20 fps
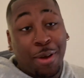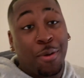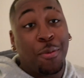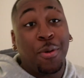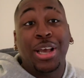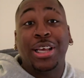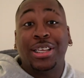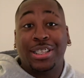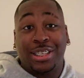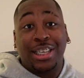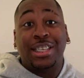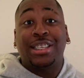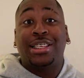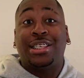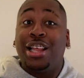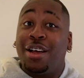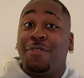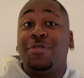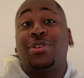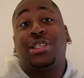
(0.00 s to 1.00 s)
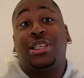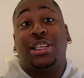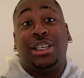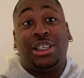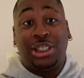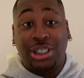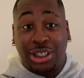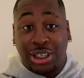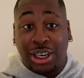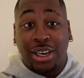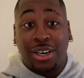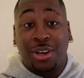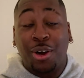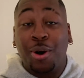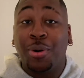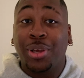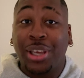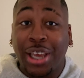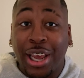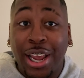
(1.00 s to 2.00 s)
It's levels to this shit,
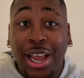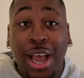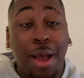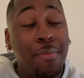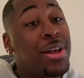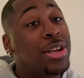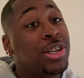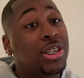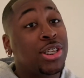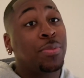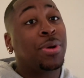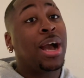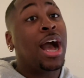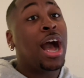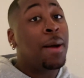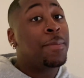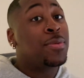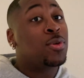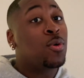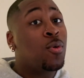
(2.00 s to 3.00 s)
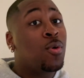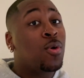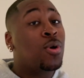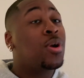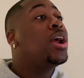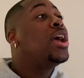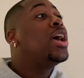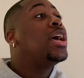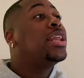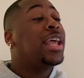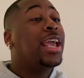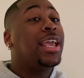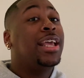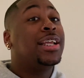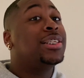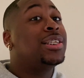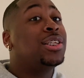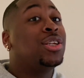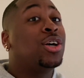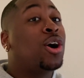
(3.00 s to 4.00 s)
okay? I'm not just some common whore that
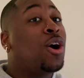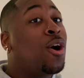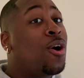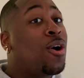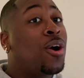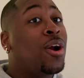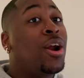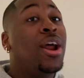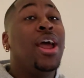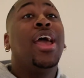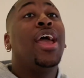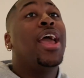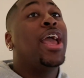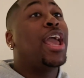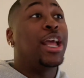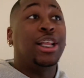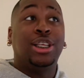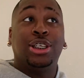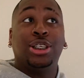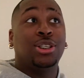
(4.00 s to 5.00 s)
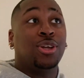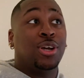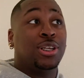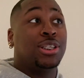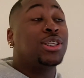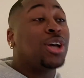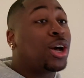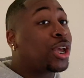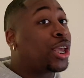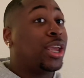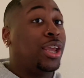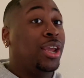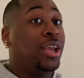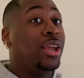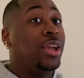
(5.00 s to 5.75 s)
gets in the car and just starts sucking.